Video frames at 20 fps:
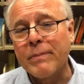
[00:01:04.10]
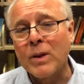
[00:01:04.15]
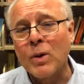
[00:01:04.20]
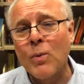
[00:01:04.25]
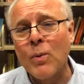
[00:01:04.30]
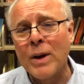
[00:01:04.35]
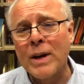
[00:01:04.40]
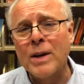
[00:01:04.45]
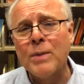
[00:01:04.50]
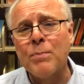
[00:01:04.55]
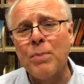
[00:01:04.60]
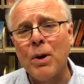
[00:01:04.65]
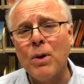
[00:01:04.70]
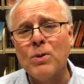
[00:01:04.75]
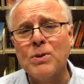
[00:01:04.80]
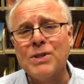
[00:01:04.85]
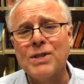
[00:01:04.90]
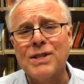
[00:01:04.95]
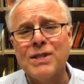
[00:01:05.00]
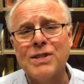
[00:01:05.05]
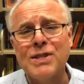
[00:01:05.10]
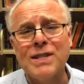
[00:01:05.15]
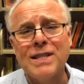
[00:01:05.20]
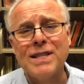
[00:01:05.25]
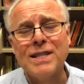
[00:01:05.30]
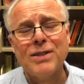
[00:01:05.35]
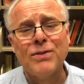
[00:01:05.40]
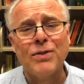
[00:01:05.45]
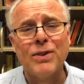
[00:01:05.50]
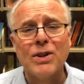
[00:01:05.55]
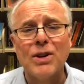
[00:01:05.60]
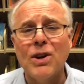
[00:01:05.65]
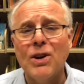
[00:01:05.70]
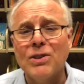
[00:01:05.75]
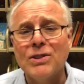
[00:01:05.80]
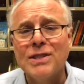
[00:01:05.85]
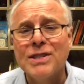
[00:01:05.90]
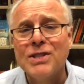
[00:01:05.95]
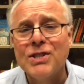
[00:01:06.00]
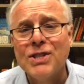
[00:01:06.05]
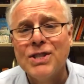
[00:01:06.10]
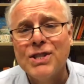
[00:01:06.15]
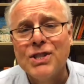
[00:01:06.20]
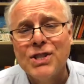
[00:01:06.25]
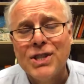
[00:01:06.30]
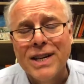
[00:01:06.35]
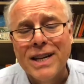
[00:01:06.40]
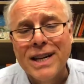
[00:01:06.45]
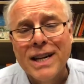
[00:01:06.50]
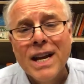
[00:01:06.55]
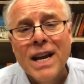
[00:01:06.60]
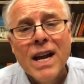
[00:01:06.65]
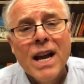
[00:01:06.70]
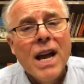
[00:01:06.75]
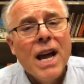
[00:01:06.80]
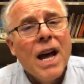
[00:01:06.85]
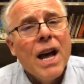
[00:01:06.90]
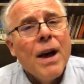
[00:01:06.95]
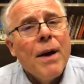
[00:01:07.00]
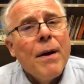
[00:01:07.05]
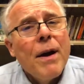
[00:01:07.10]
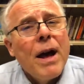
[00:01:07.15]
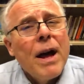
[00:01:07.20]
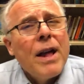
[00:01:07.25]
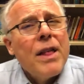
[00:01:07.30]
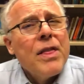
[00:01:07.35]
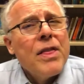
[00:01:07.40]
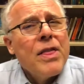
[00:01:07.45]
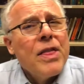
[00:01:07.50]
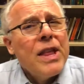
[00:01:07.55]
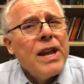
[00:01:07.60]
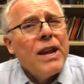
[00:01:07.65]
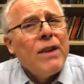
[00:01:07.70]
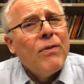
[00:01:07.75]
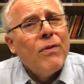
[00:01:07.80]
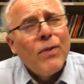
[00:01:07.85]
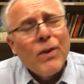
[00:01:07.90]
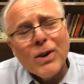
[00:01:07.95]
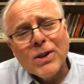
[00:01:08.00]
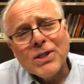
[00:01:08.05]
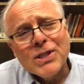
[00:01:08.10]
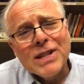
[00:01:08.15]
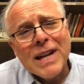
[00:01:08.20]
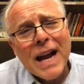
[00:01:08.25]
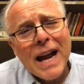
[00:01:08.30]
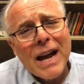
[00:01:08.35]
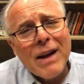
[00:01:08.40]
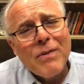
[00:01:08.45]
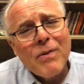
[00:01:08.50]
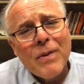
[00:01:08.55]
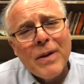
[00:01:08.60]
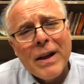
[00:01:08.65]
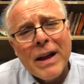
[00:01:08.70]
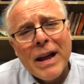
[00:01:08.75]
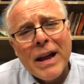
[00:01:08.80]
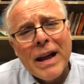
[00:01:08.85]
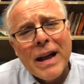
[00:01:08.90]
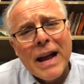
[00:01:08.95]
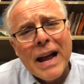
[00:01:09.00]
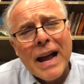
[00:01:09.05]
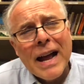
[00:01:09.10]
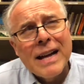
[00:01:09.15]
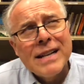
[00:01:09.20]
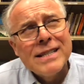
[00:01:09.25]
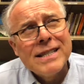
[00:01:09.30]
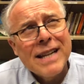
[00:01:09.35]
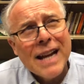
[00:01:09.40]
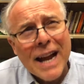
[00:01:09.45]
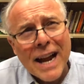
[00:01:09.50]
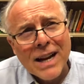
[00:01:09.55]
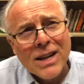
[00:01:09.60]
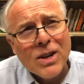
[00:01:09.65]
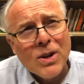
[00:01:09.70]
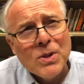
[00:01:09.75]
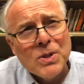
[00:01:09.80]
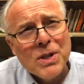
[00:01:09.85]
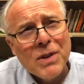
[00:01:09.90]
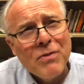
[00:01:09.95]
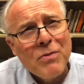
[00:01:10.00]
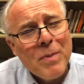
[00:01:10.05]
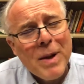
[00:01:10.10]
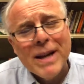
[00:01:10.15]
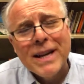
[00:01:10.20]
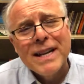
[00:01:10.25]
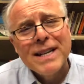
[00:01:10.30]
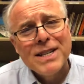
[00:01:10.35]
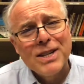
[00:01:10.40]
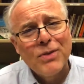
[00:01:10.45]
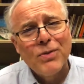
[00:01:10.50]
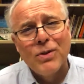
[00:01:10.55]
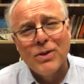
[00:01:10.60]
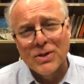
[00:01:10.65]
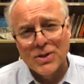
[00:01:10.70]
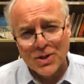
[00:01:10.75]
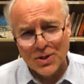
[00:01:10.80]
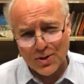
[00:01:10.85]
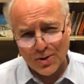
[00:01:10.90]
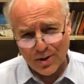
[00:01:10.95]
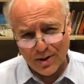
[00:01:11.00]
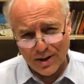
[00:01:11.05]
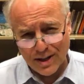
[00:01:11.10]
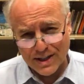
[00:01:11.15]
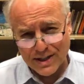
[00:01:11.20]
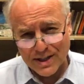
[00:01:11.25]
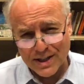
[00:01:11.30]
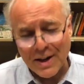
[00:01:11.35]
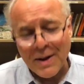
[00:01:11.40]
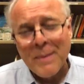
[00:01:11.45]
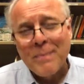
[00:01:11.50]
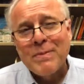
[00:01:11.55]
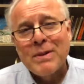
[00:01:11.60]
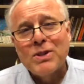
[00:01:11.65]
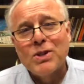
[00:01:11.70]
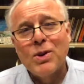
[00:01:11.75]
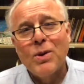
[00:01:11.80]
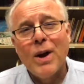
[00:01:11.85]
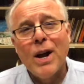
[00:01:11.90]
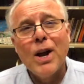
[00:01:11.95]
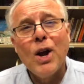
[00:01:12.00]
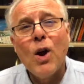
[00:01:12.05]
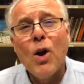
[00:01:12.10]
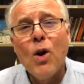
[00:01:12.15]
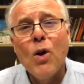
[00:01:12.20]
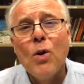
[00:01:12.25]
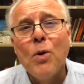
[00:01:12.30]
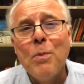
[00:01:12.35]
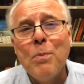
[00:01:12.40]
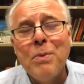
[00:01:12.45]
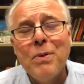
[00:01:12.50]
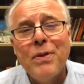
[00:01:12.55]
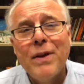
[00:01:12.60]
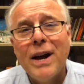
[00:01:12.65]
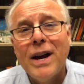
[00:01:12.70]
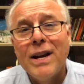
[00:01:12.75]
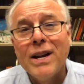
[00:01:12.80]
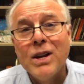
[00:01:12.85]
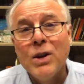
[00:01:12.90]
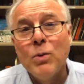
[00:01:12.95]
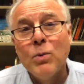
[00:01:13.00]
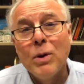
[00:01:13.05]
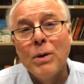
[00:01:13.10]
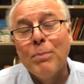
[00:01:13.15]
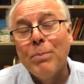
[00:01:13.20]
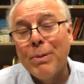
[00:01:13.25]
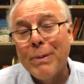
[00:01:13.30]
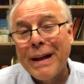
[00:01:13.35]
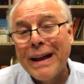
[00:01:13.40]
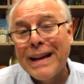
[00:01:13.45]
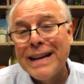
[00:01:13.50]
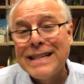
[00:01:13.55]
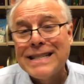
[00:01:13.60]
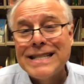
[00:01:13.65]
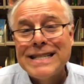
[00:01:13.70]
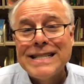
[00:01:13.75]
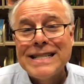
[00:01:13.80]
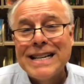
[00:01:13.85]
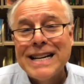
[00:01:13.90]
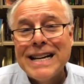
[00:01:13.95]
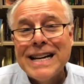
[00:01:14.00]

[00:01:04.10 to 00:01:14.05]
when it poses the difficult decision. The first half has echoes of many different stories, so I hope that you will place